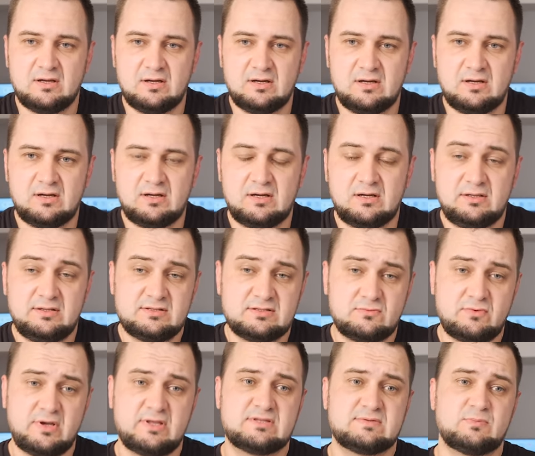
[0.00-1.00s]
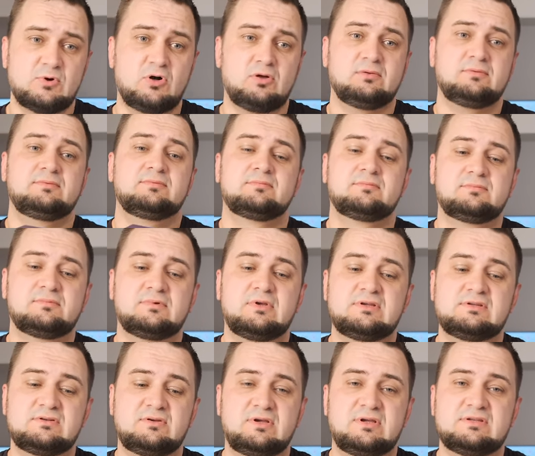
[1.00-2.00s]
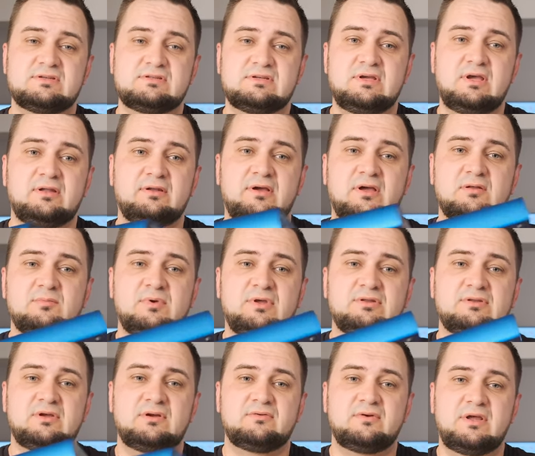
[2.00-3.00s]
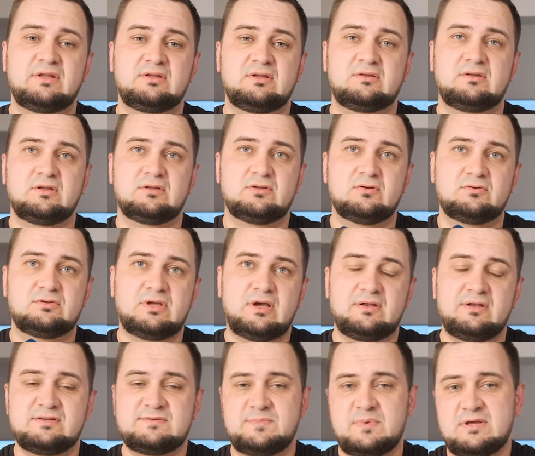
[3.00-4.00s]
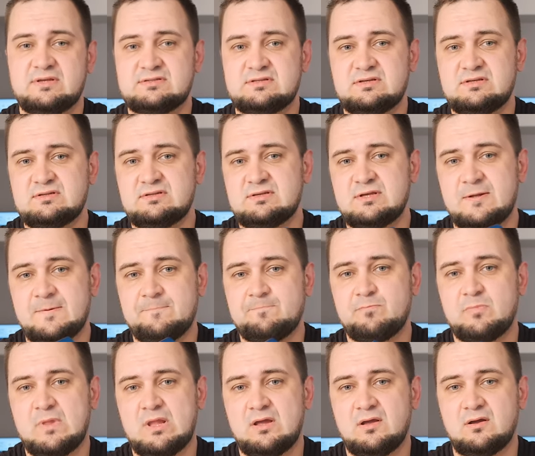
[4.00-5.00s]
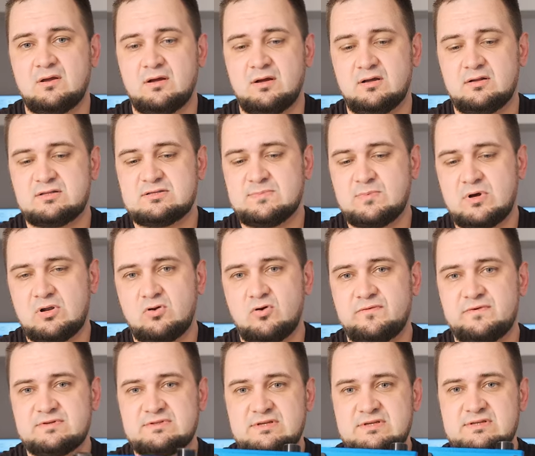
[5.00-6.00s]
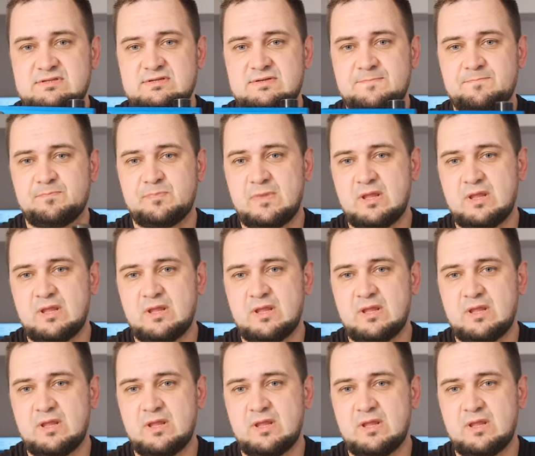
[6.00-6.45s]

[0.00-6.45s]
It's quite small, as you can see, and can be integrated into tiny spaces and small offices.